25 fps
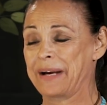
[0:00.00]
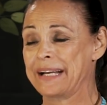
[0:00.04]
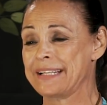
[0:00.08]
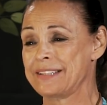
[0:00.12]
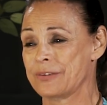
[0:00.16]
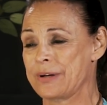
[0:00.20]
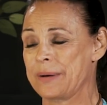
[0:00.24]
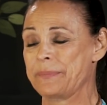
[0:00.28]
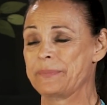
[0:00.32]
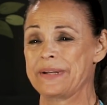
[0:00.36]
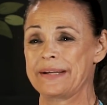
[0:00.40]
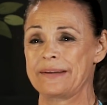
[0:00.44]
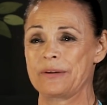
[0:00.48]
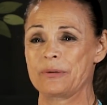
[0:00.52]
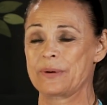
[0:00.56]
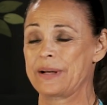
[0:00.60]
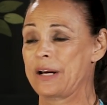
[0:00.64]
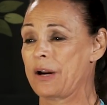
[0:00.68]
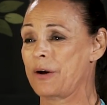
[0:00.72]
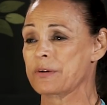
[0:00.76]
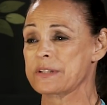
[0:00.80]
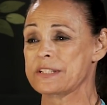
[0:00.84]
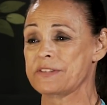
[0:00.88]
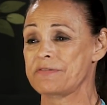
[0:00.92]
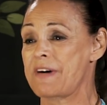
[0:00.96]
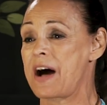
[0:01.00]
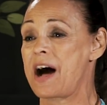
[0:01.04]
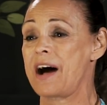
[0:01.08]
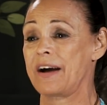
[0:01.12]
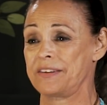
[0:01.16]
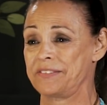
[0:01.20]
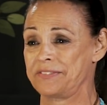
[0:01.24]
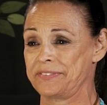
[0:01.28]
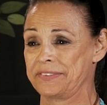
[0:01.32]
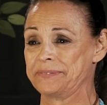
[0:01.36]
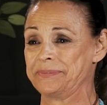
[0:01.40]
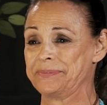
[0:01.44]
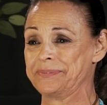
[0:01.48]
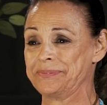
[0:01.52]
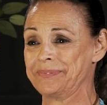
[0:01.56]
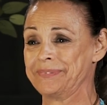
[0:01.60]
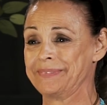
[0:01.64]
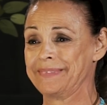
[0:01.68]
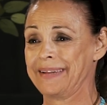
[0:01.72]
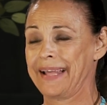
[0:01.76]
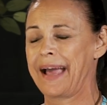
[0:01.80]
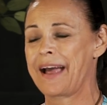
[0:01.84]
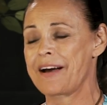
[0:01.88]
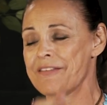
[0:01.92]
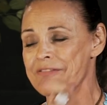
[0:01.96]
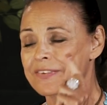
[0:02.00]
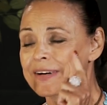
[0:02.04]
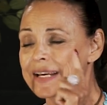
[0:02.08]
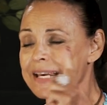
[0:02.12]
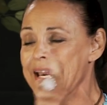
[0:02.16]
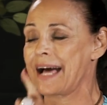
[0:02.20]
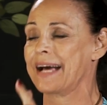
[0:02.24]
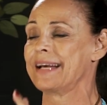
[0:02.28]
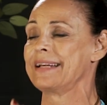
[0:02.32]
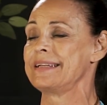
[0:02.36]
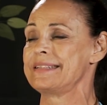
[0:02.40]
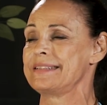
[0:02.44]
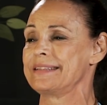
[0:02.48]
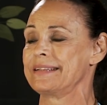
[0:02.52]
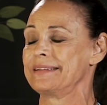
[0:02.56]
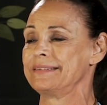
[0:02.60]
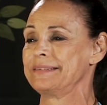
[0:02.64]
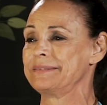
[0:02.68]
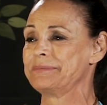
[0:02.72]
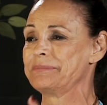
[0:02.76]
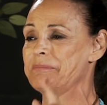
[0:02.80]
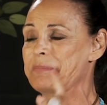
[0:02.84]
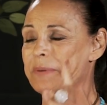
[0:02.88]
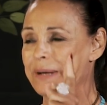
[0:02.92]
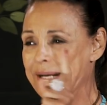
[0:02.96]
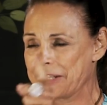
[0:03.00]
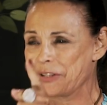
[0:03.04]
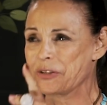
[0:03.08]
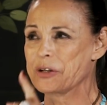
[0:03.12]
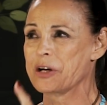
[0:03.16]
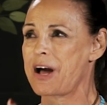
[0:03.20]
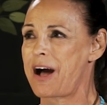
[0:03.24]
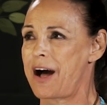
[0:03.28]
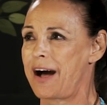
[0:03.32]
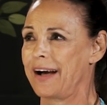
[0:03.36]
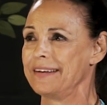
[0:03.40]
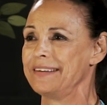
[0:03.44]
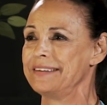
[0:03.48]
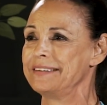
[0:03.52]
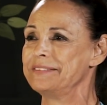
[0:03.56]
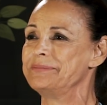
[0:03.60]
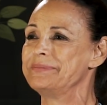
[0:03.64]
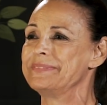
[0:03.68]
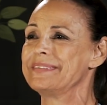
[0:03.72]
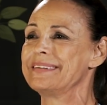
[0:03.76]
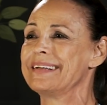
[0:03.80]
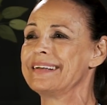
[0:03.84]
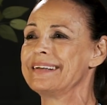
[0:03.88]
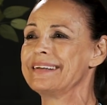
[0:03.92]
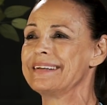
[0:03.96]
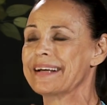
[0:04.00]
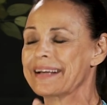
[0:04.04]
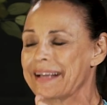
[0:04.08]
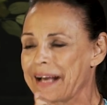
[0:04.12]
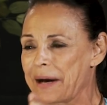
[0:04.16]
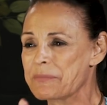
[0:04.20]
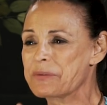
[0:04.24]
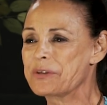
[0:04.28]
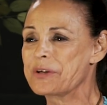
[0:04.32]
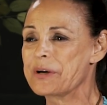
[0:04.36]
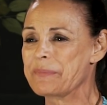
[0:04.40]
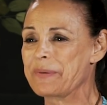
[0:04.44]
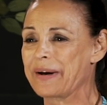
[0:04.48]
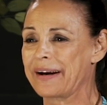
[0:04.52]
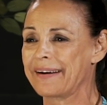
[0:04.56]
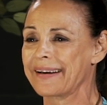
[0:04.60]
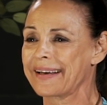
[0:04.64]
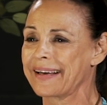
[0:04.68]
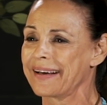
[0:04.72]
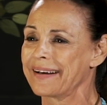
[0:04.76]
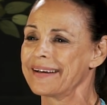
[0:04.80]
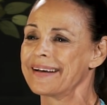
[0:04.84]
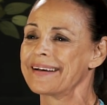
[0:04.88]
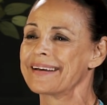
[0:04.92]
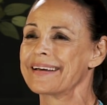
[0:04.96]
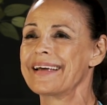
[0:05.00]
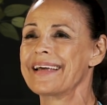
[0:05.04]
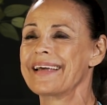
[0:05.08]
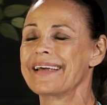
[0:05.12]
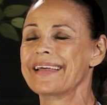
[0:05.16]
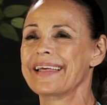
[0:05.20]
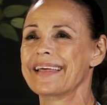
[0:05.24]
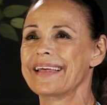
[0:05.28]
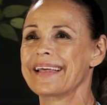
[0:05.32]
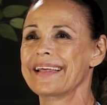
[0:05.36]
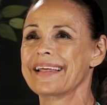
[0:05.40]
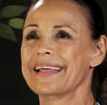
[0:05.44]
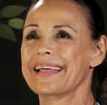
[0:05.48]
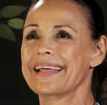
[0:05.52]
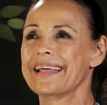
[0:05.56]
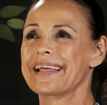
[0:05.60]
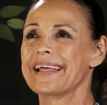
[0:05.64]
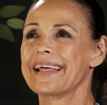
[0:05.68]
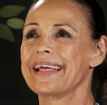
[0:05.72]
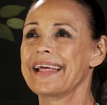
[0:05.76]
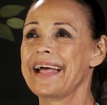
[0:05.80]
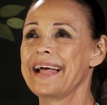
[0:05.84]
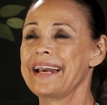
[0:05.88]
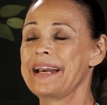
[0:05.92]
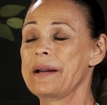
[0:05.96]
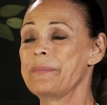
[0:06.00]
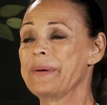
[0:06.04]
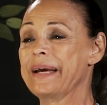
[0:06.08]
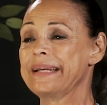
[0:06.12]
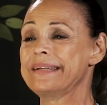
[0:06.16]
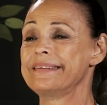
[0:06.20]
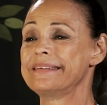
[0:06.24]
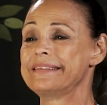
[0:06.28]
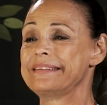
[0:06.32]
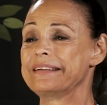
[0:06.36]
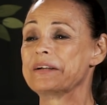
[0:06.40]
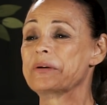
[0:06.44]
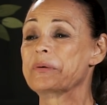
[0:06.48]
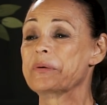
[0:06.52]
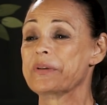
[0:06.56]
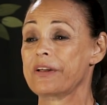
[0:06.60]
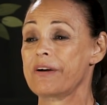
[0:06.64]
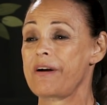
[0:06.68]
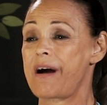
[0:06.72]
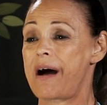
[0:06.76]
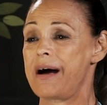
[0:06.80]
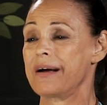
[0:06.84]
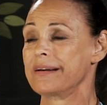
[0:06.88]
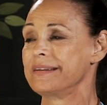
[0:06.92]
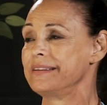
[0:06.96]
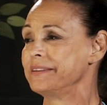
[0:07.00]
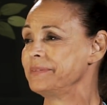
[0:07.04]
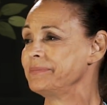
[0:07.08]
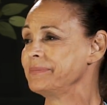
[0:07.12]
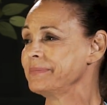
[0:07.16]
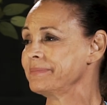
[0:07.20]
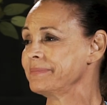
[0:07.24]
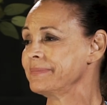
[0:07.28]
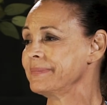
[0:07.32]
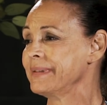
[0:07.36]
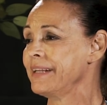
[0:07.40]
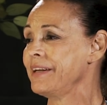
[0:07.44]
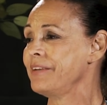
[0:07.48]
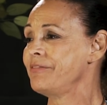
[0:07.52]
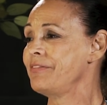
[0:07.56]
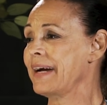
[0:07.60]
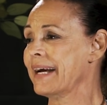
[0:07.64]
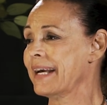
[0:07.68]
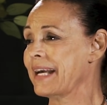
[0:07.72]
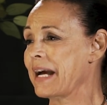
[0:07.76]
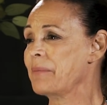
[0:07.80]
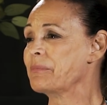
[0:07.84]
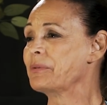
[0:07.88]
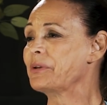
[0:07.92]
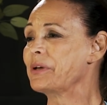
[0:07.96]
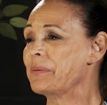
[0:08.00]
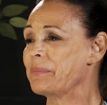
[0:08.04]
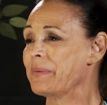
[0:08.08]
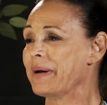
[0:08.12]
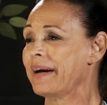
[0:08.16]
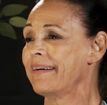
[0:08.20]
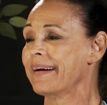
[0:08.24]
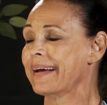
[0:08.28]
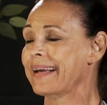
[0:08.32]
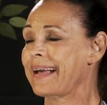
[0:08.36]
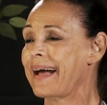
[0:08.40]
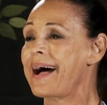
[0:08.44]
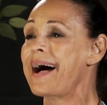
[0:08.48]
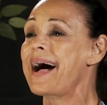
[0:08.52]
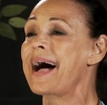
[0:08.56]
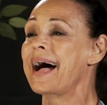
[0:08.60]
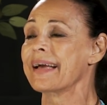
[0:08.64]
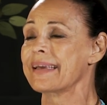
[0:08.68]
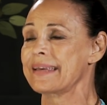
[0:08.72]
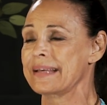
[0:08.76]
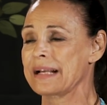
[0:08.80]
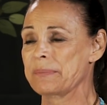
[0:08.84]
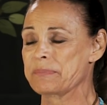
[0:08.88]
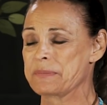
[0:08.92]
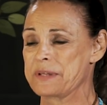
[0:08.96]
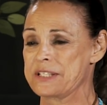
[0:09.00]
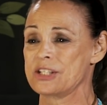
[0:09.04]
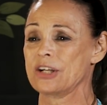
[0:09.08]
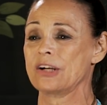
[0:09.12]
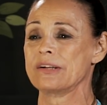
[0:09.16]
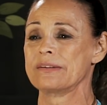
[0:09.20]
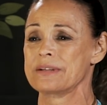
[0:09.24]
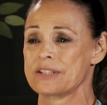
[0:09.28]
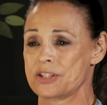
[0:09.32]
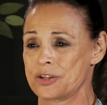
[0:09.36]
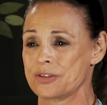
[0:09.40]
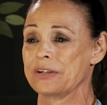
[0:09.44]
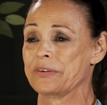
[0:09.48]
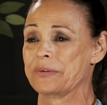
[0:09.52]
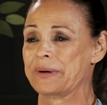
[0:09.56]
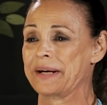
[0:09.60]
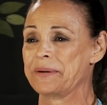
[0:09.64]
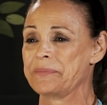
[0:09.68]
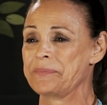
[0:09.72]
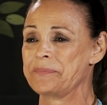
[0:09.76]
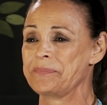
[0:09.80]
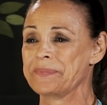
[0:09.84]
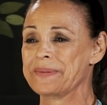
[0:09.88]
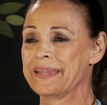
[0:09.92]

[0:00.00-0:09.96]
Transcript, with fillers: I dreamed it when I was five. Every night, pray to God, come to America. And I made the deal with God if I come to America, I help children.